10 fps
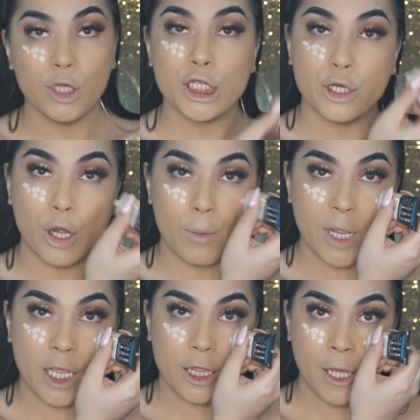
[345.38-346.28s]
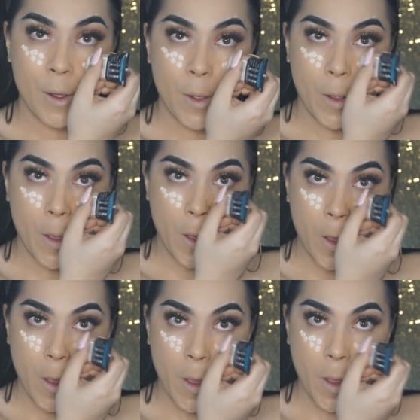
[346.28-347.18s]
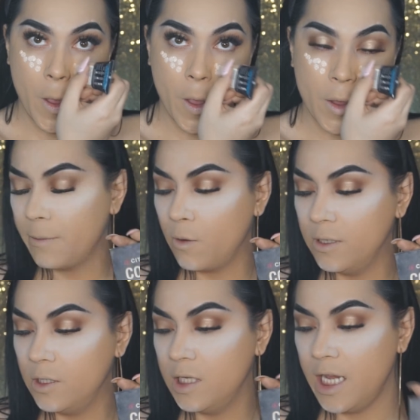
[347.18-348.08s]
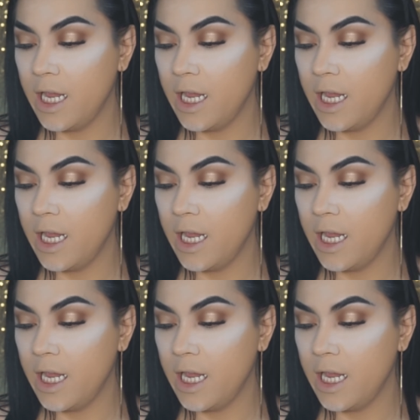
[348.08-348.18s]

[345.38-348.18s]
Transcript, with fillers: We're still gonna bake though. I'm going to